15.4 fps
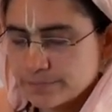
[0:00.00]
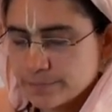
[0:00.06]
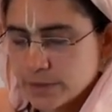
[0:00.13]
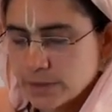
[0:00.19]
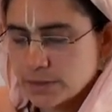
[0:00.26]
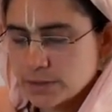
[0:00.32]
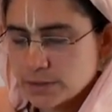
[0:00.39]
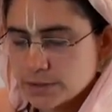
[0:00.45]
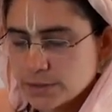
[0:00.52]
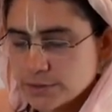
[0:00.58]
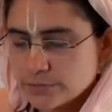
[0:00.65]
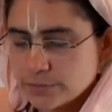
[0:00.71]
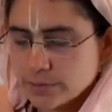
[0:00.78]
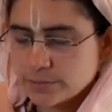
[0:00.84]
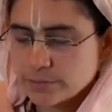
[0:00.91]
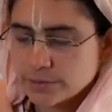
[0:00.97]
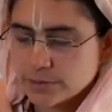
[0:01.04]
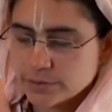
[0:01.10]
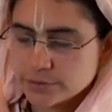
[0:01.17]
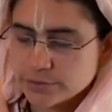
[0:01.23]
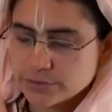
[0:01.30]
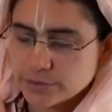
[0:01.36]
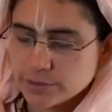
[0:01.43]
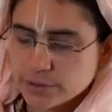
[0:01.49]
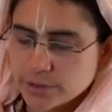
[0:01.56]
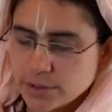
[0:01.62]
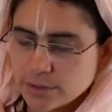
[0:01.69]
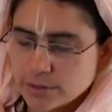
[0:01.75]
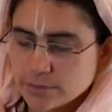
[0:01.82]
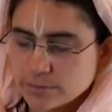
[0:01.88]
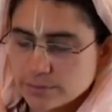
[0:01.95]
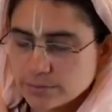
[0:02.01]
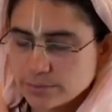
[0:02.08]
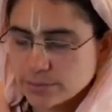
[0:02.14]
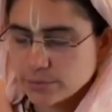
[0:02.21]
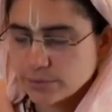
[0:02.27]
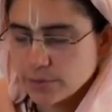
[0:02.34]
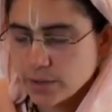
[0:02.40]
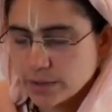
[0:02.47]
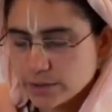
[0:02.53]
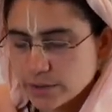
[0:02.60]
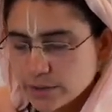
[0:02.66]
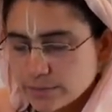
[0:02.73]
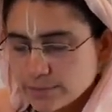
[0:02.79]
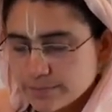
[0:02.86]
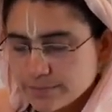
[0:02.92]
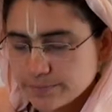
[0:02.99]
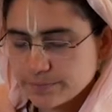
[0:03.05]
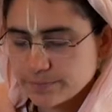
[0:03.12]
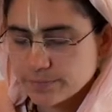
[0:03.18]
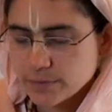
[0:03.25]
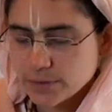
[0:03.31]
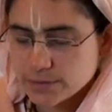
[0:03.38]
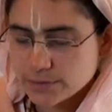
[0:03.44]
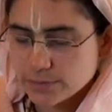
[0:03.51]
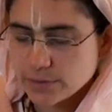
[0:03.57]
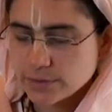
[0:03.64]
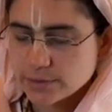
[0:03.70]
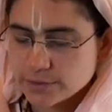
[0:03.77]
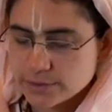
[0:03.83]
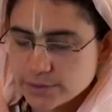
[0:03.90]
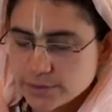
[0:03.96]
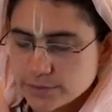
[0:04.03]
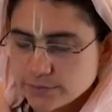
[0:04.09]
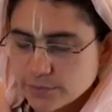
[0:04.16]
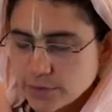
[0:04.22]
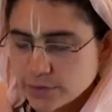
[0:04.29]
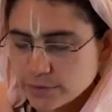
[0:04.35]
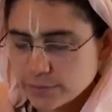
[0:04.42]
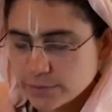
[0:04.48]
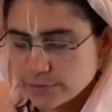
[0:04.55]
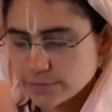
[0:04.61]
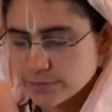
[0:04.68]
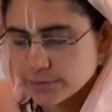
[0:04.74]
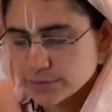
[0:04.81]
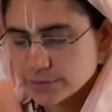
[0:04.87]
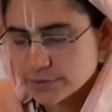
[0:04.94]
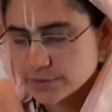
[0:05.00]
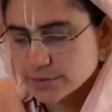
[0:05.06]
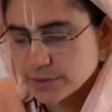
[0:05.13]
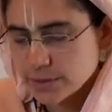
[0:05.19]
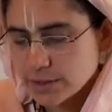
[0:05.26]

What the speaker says: And this is from the Nrsimha Purana, as well as this following verse.